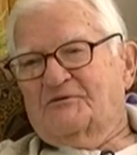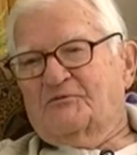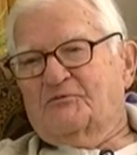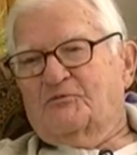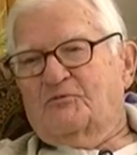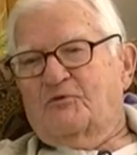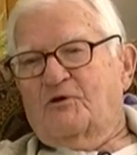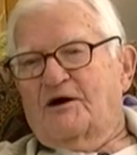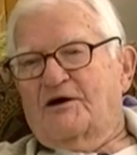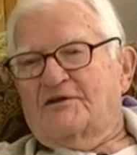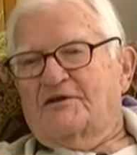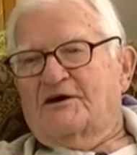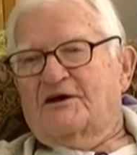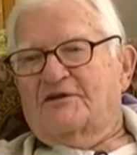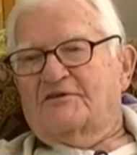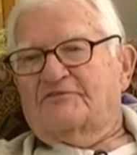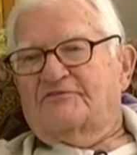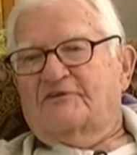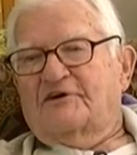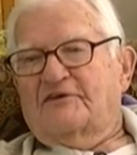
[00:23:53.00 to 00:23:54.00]
Why
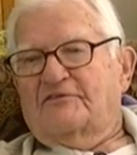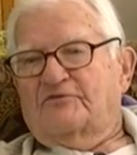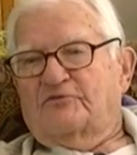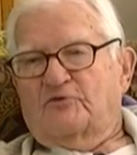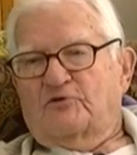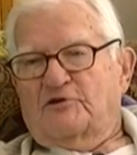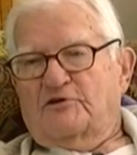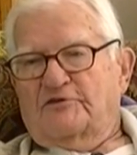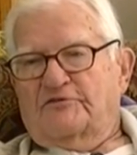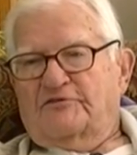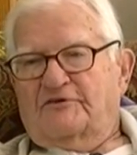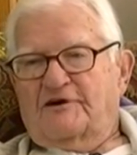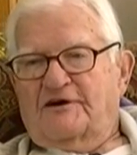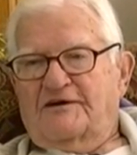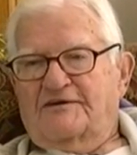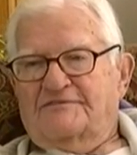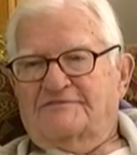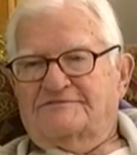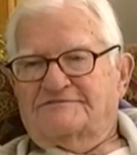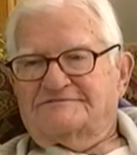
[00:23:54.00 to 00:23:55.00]
not
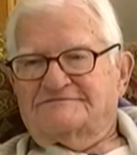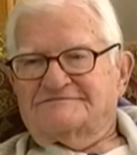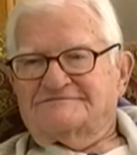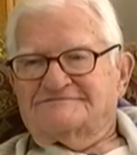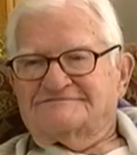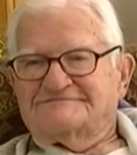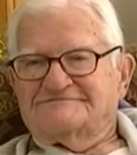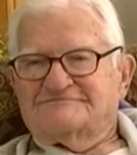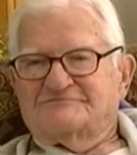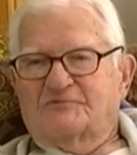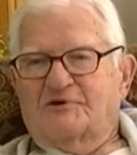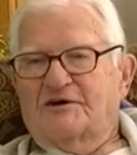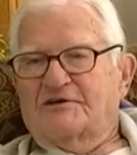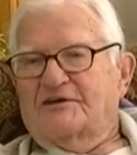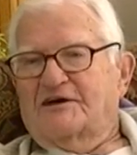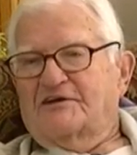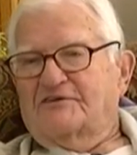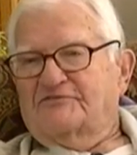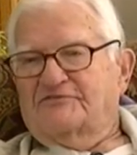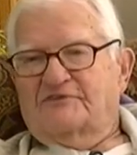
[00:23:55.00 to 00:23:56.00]
5:45? Why
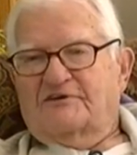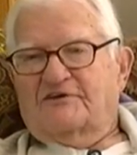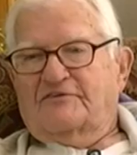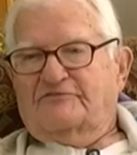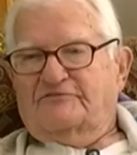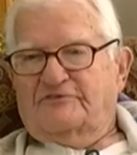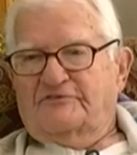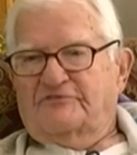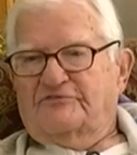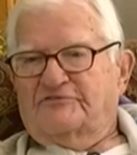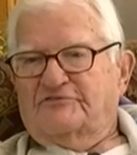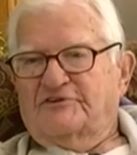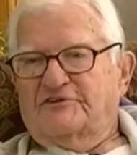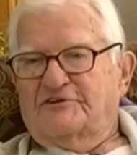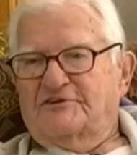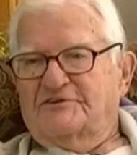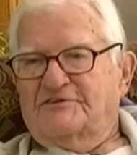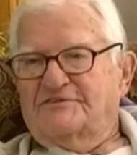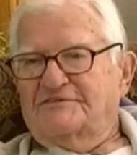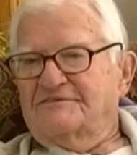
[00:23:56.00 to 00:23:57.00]
not 5:15?